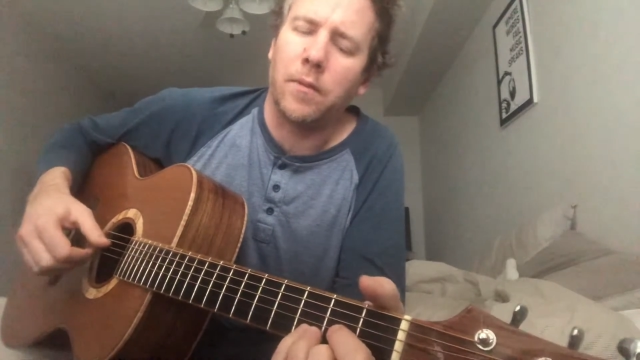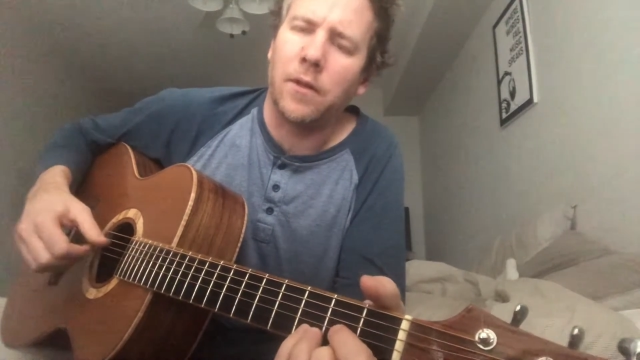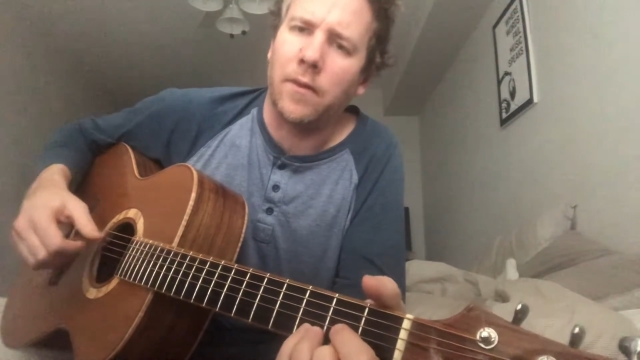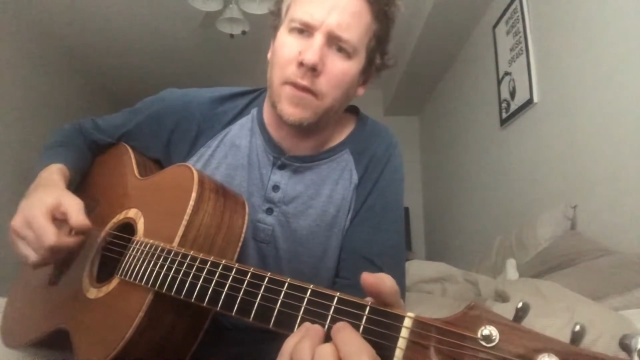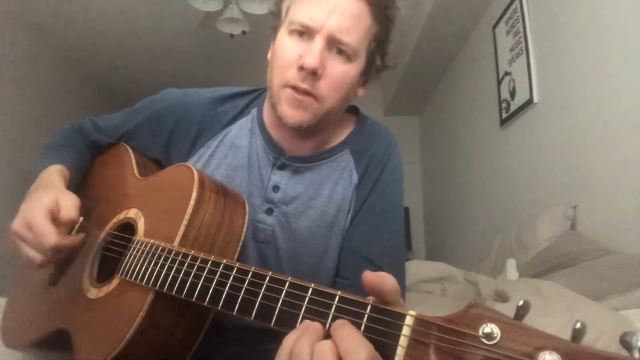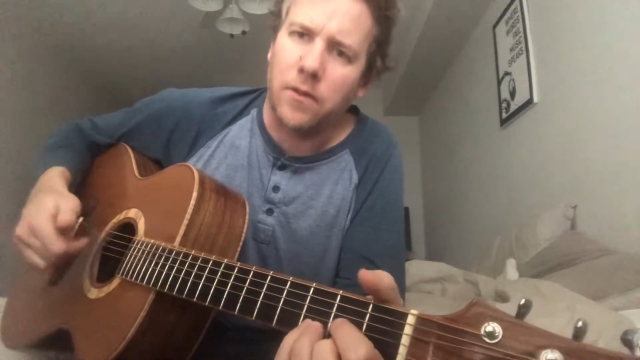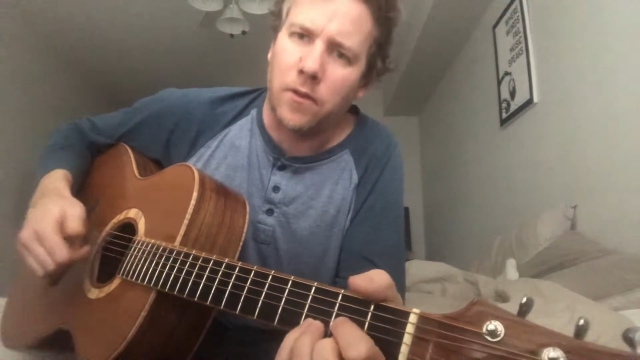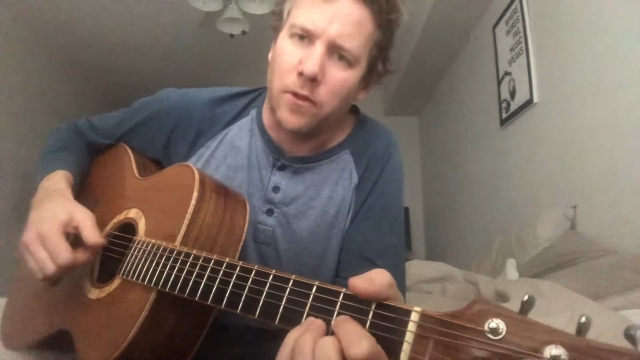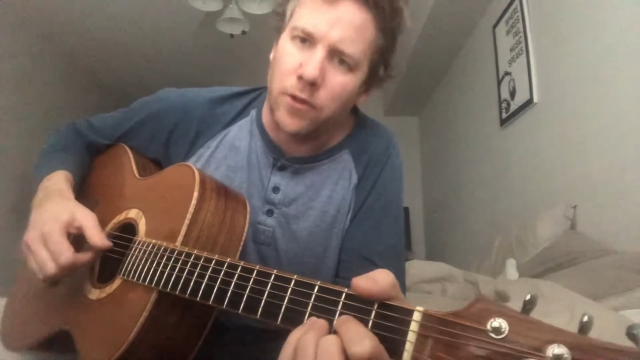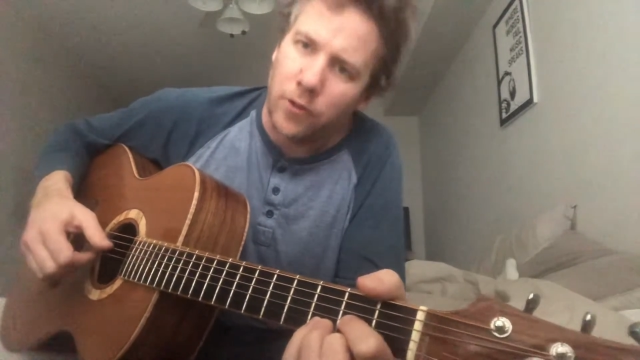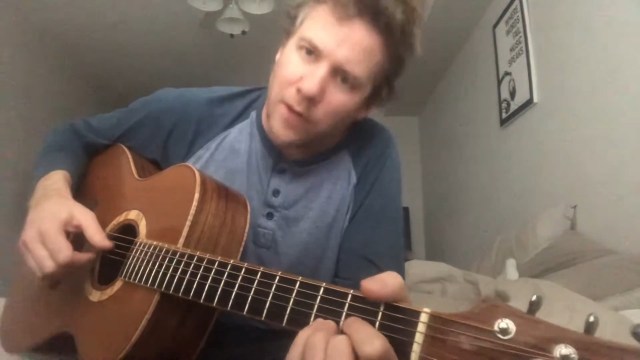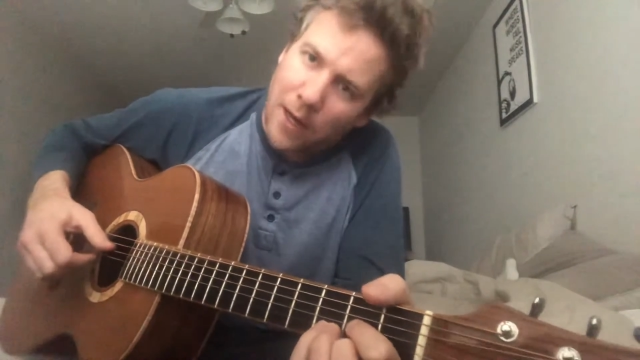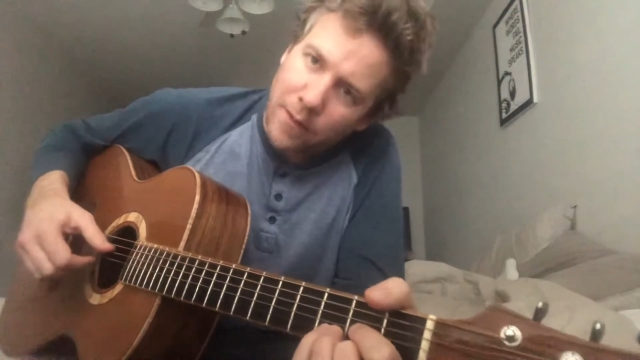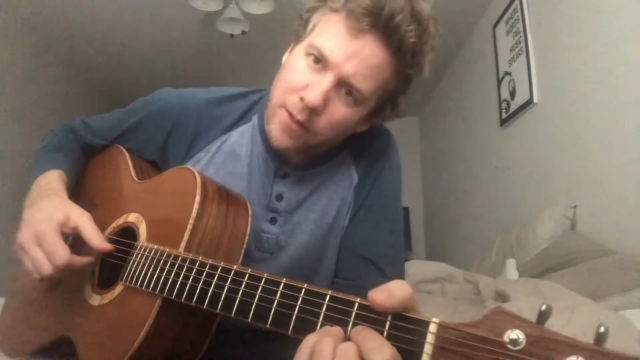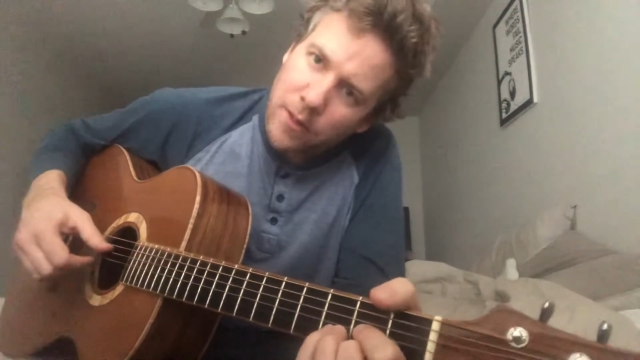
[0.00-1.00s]
I believe that's called
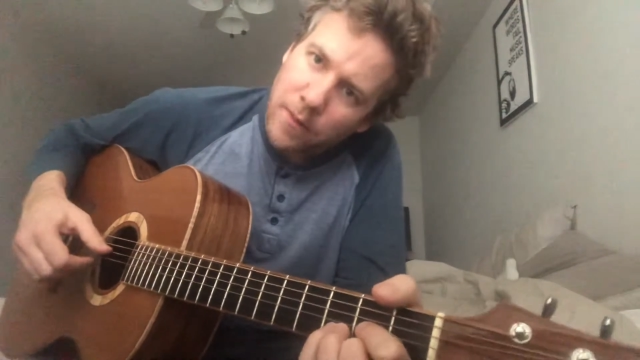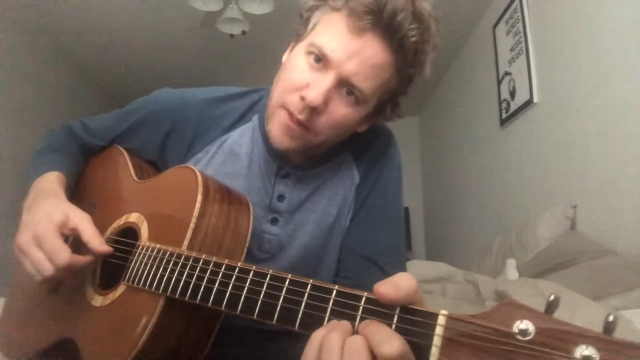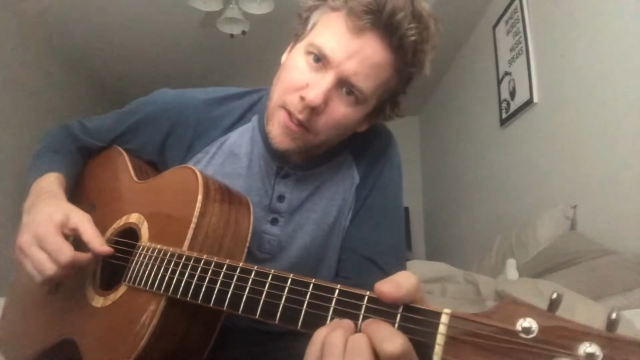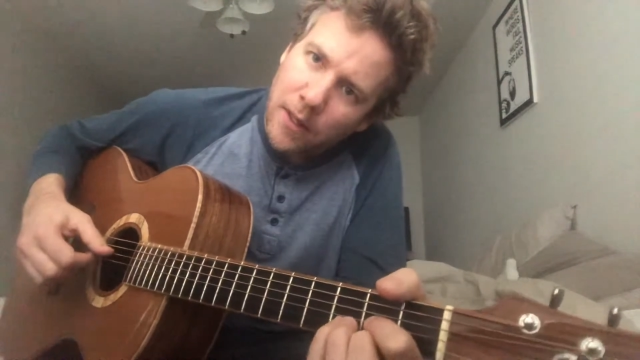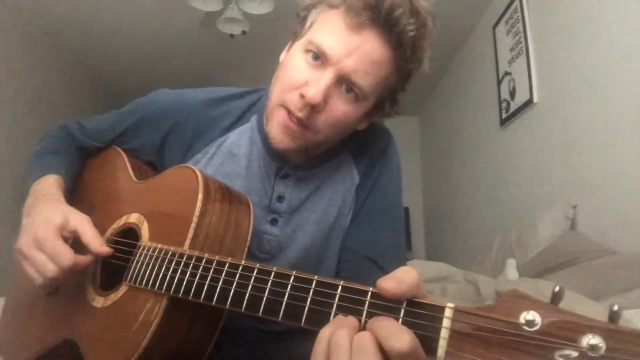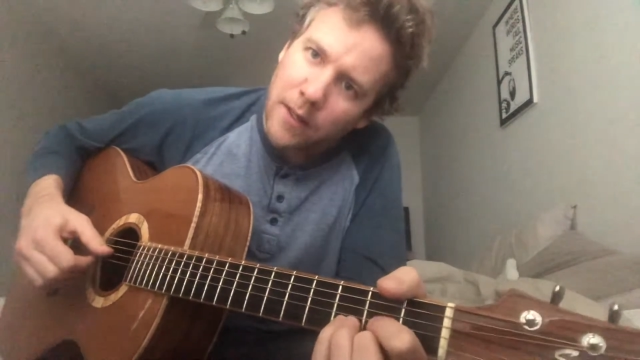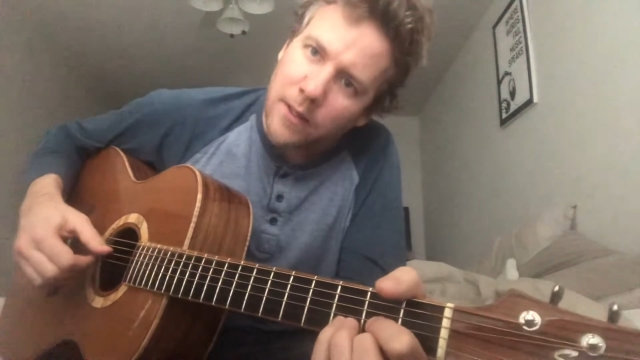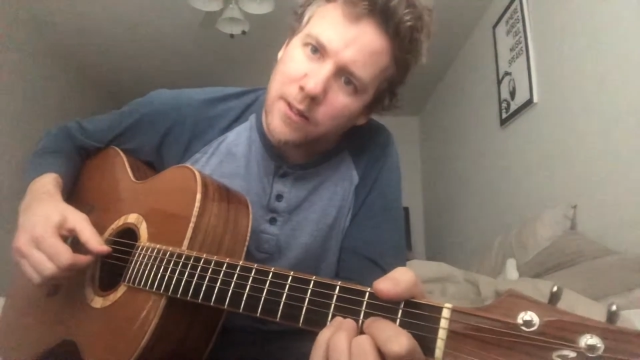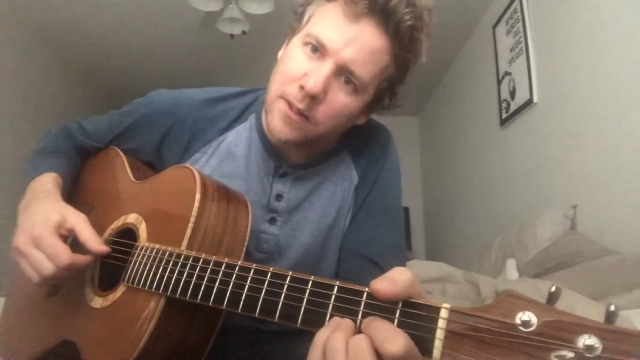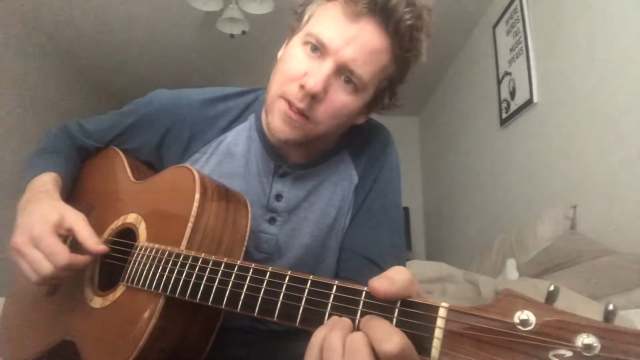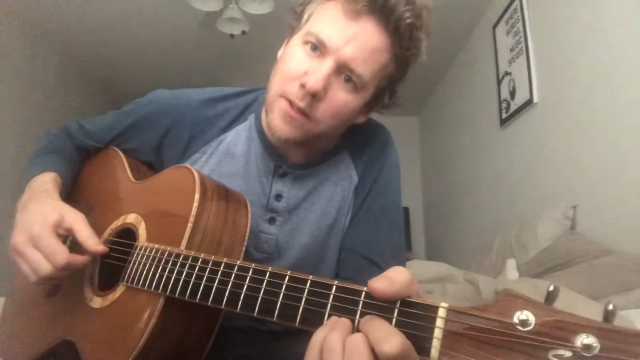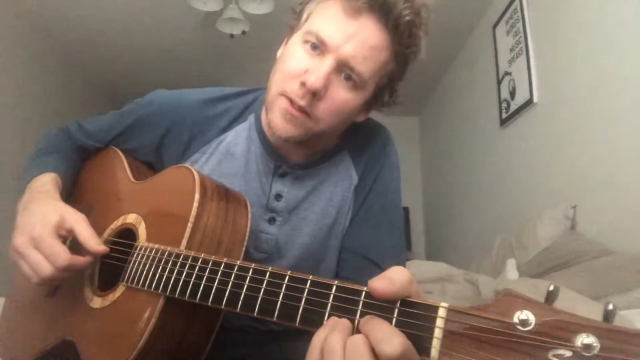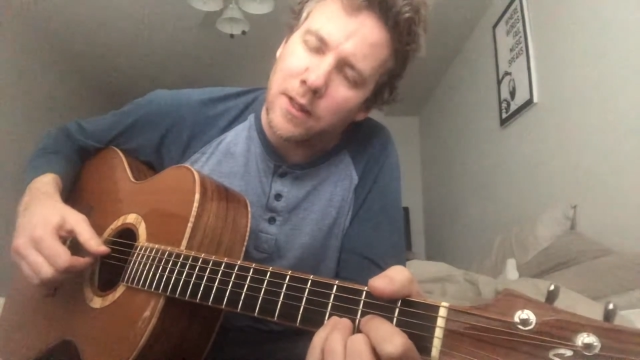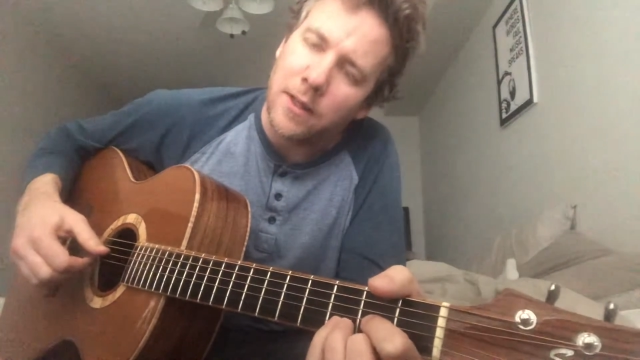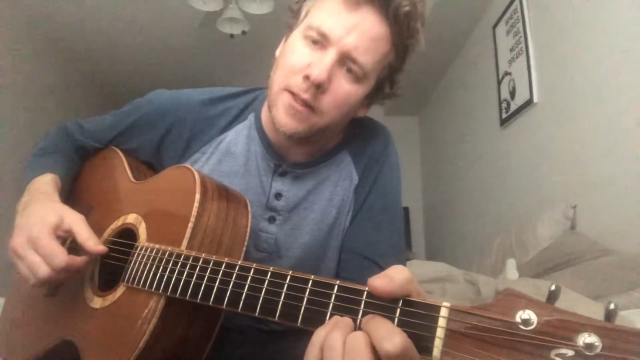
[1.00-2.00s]
Travis picking. That
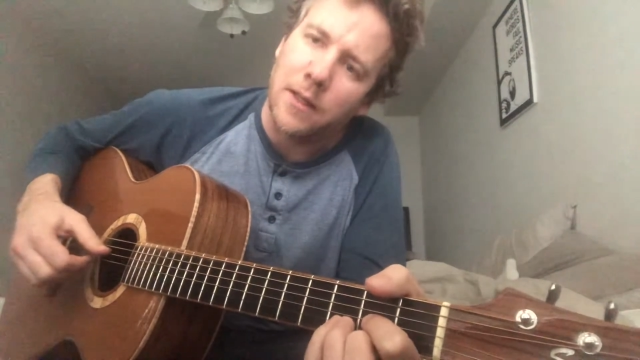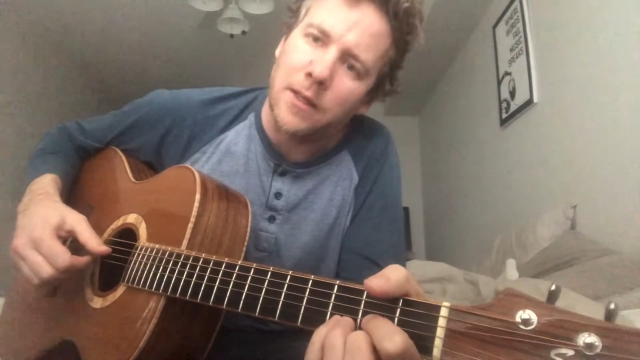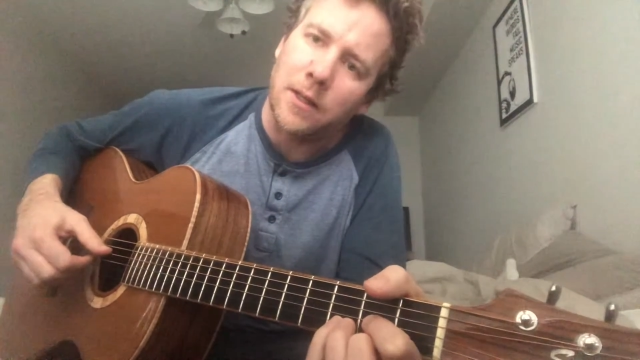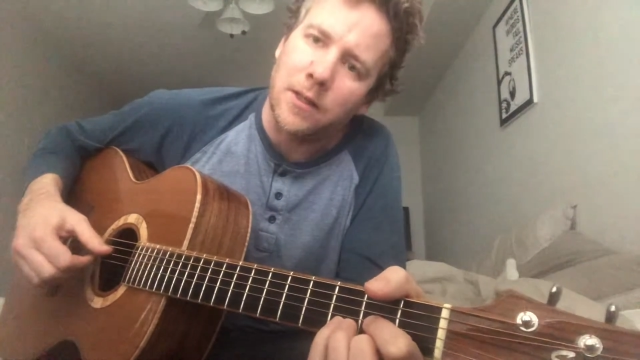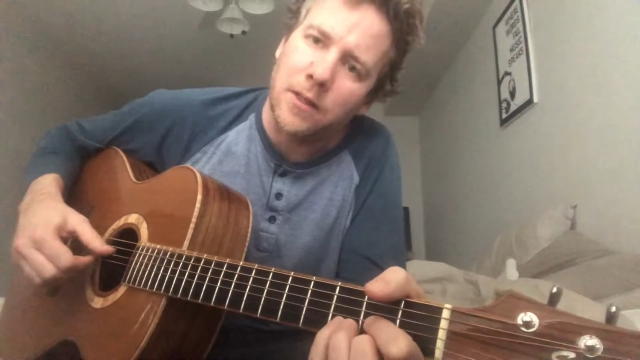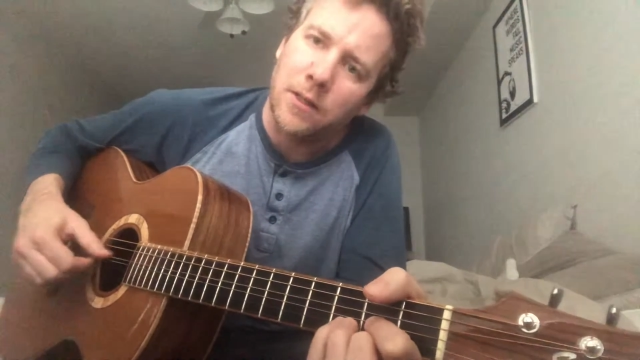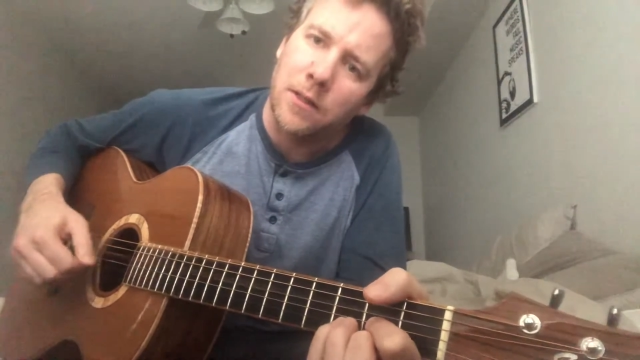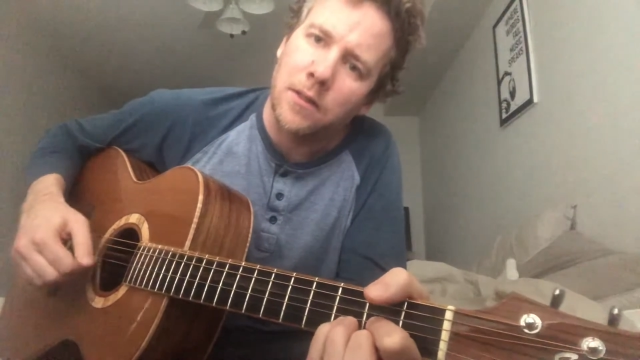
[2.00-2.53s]
sounds like this.